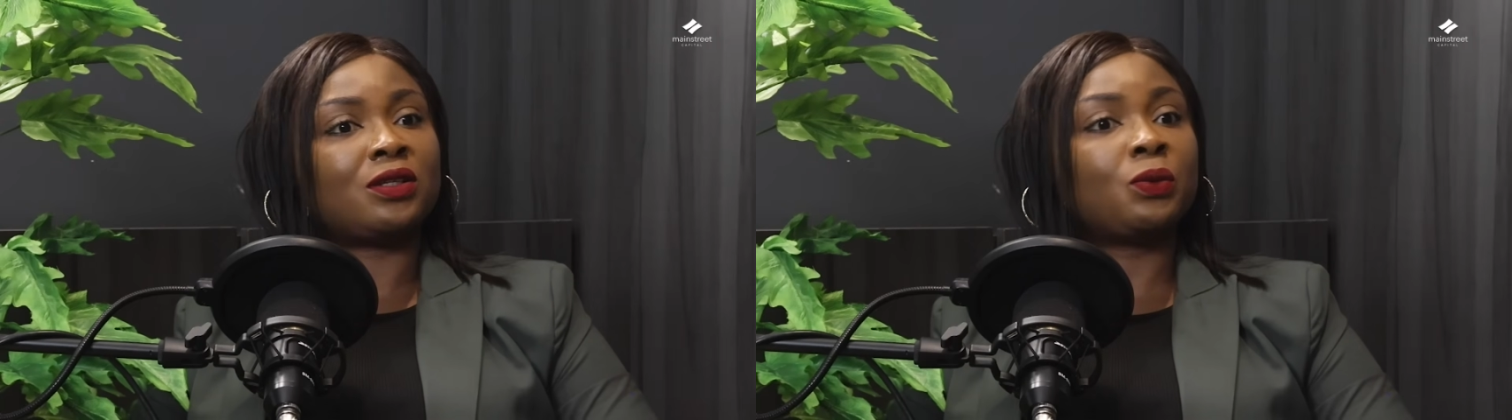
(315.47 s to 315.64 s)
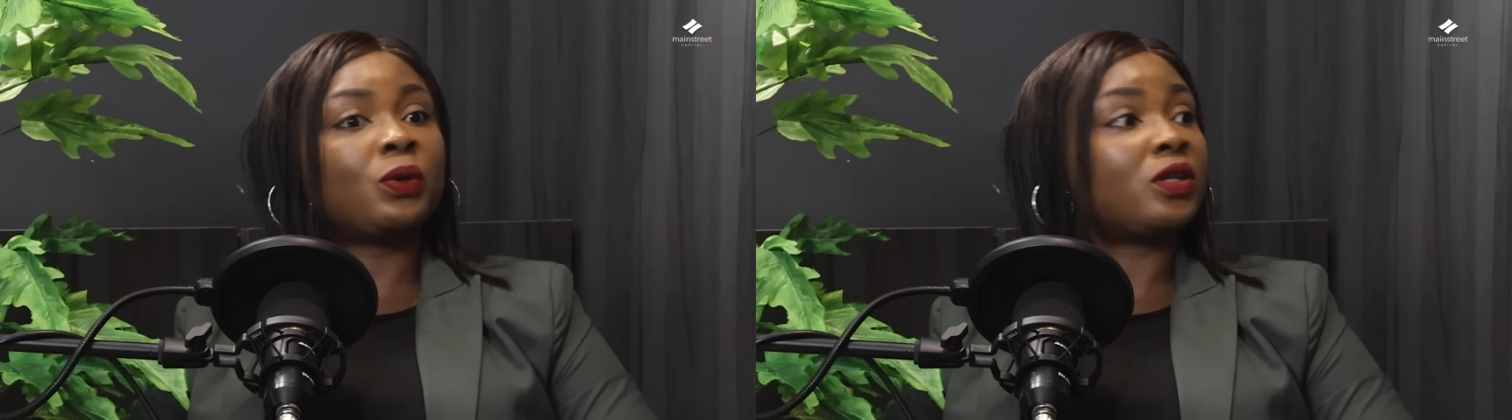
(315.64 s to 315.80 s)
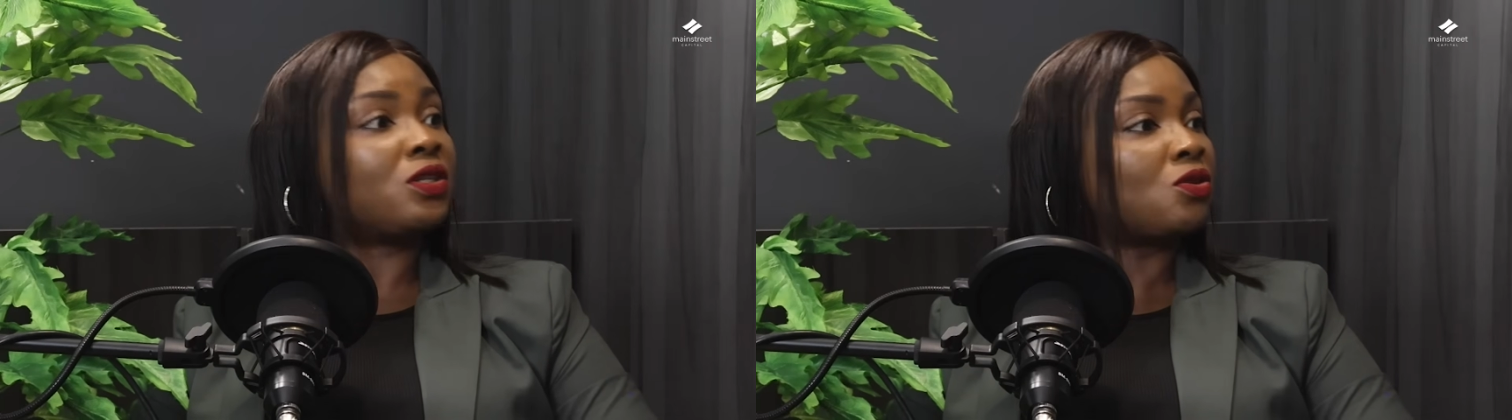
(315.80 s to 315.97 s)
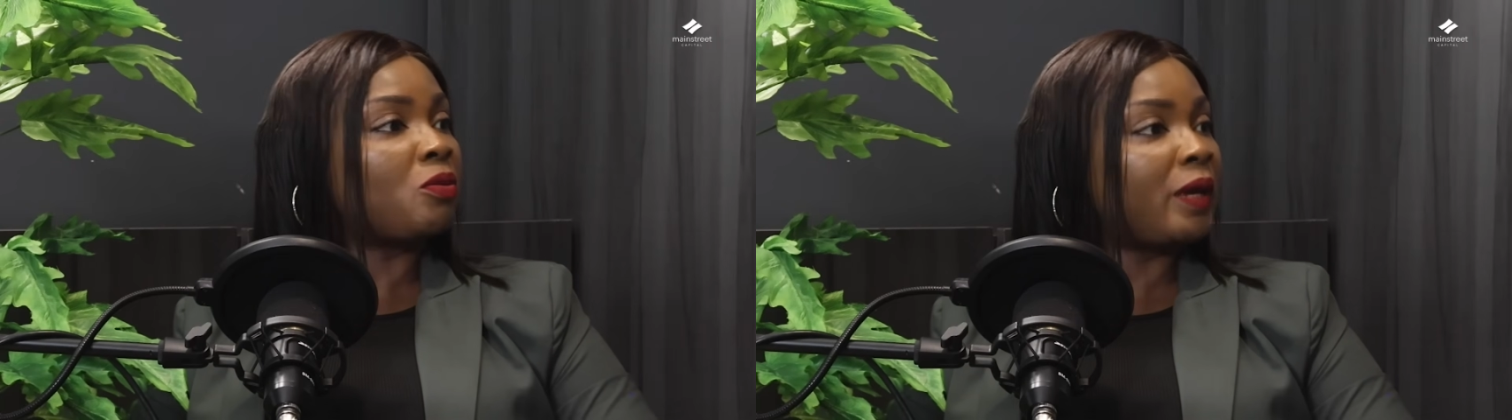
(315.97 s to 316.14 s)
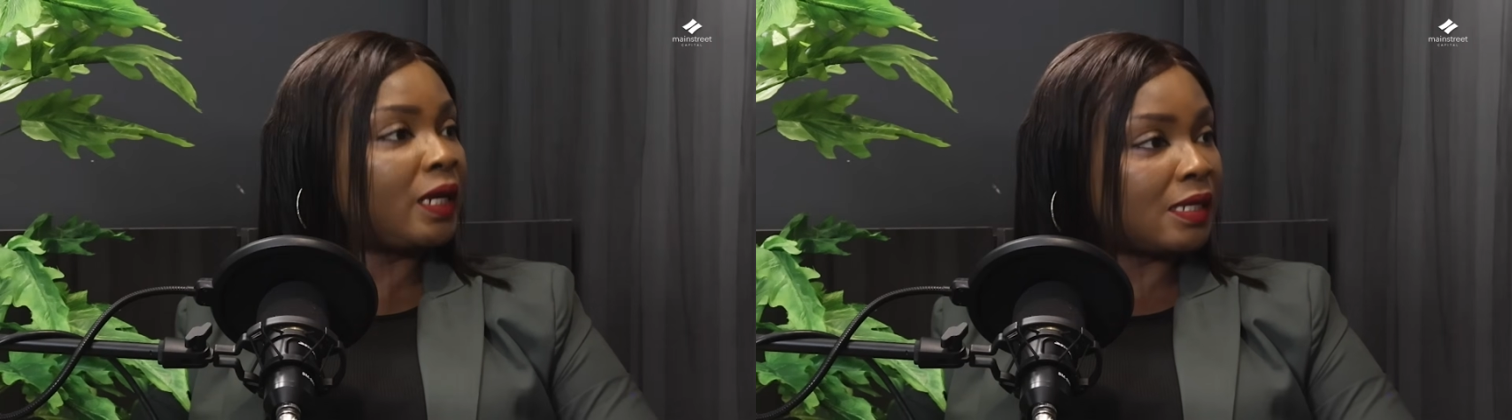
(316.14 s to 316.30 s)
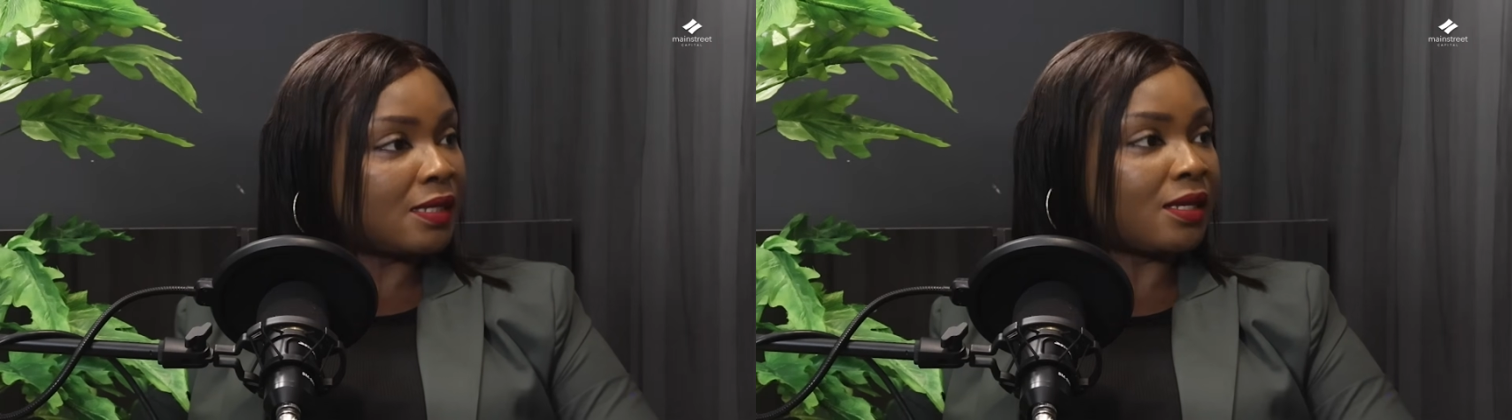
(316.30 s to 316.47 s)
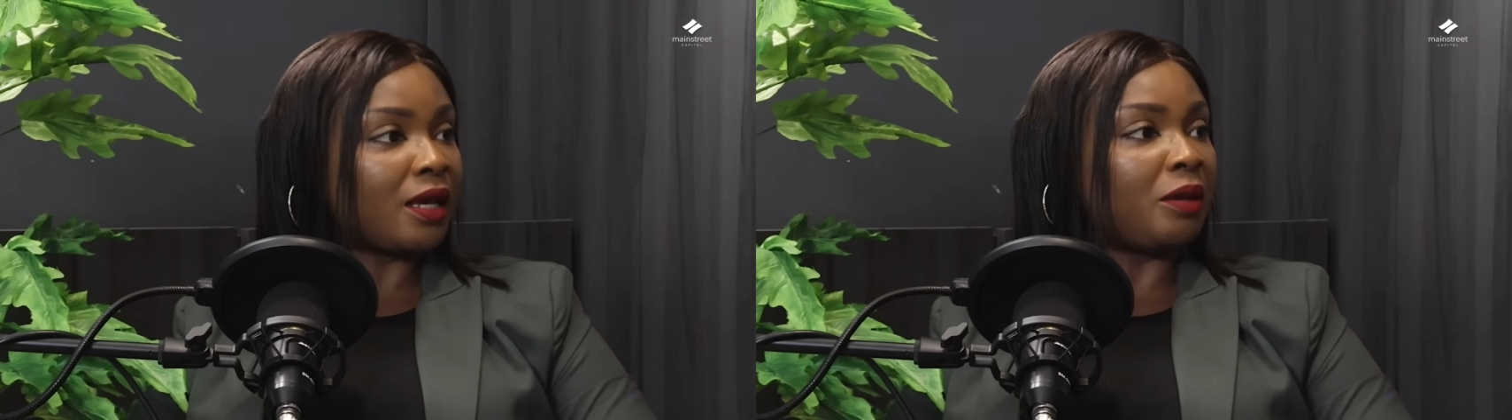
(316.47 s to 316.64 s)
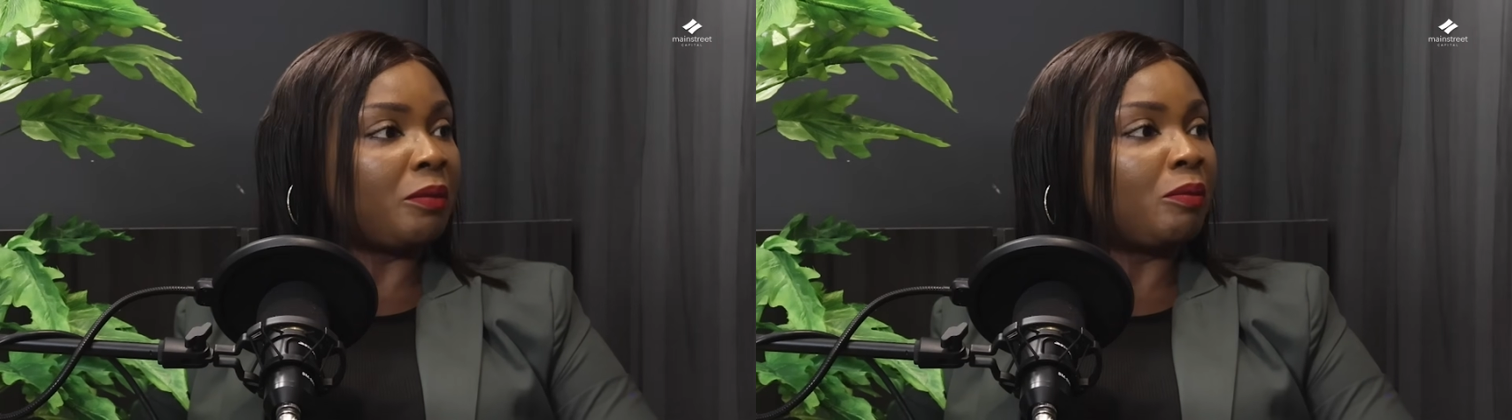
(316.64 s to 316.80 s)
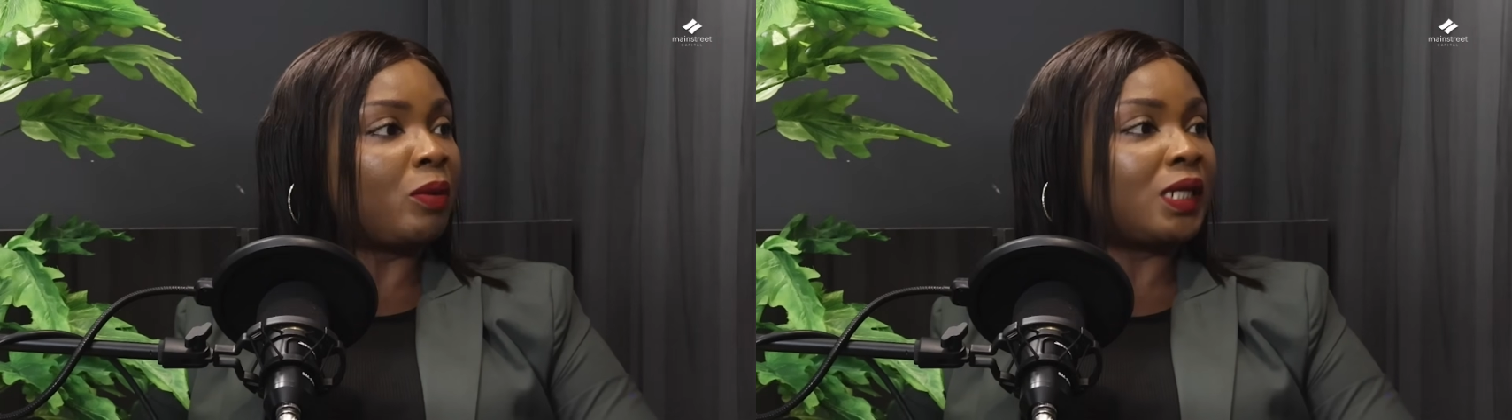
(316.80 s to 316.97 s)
The words remain the same,